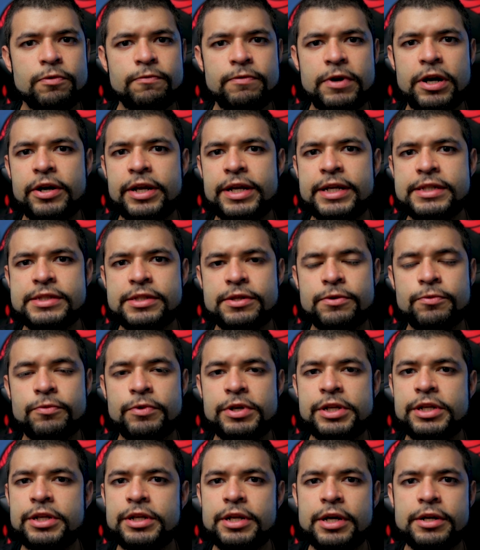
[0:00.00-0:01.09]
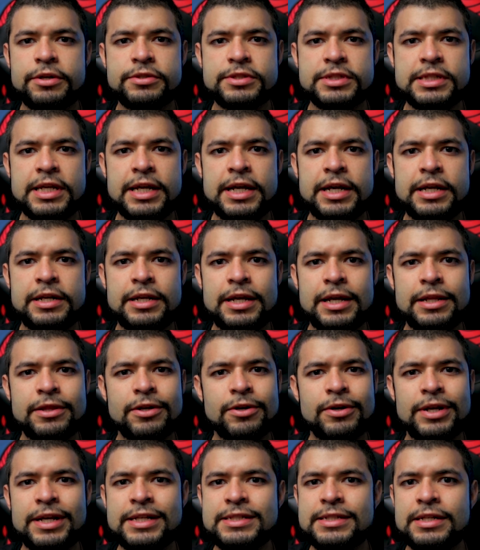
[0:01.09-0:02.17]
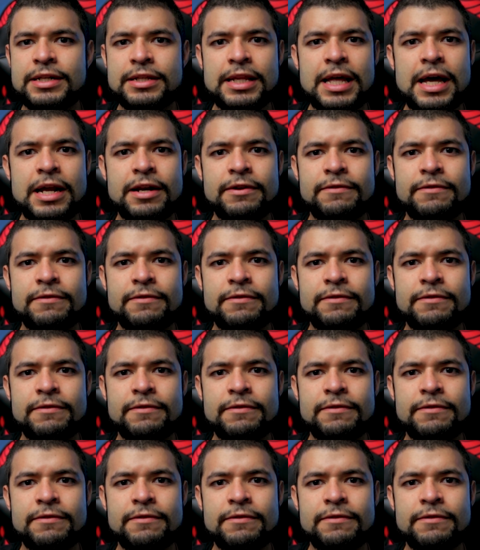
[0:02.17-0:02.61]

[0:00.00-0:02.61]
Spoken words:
very easy to read and understand, and there isn't a lot